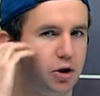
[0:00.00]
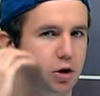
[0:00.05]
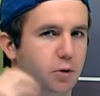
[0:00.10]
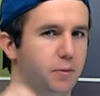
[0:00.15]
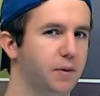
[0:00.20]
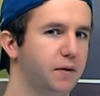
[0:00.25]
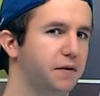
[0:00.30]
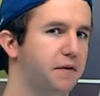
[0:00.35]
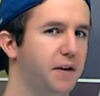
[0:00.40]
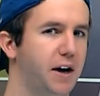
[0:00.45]

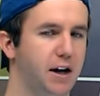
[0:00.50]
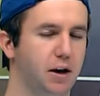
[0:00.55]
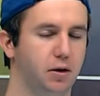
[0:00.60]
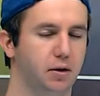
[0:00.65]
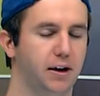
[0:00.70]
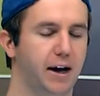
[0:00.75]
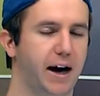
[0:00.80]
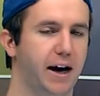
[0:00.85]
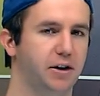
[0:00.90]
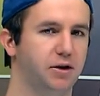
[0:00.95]
Open final
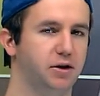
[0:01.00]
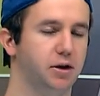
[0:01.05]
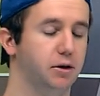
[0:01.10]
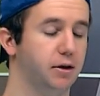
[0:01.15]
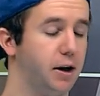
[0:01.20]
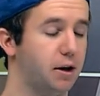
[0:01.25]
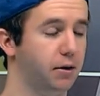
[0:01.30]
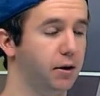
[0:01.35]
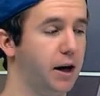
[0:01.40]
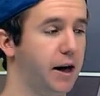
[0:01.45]
last year.
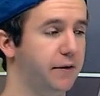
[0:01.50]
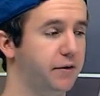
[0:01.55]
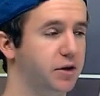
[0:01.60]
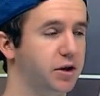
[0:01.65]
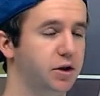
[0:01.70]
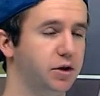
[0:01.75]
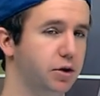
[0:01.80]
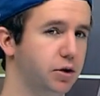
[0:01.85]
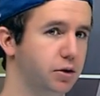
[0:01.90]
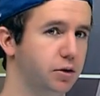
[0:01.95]
Now,
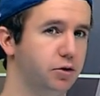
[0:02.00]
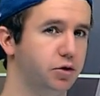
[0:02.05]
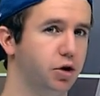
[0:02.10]
obviously,